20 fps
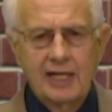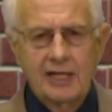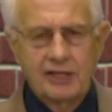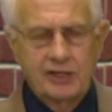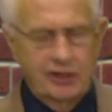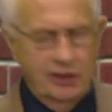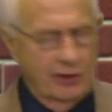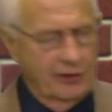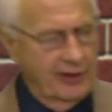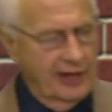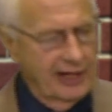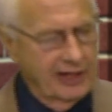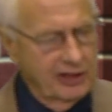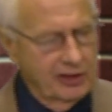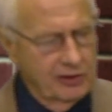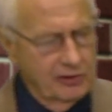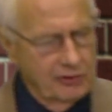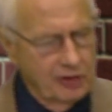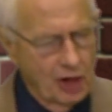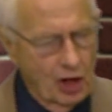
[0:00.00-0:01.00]
so that
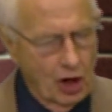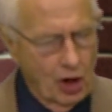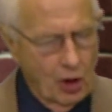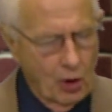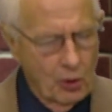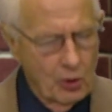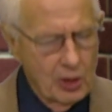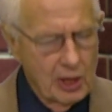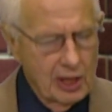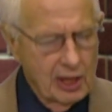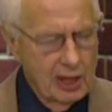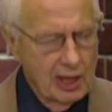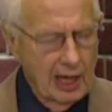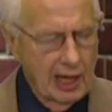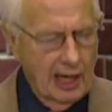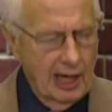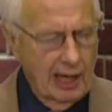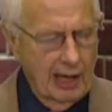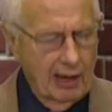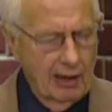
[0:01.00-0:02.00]
you know
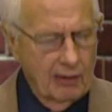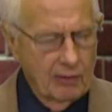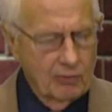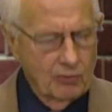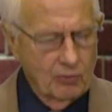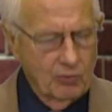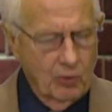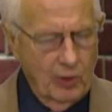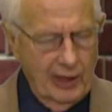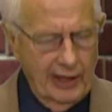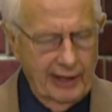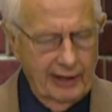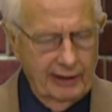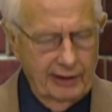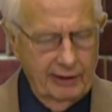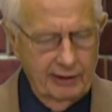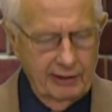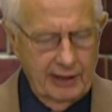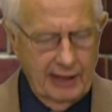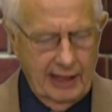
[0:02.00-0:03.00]

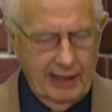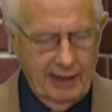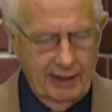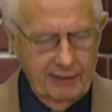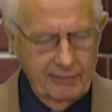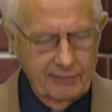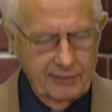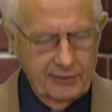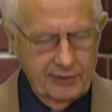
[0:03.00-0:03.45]
where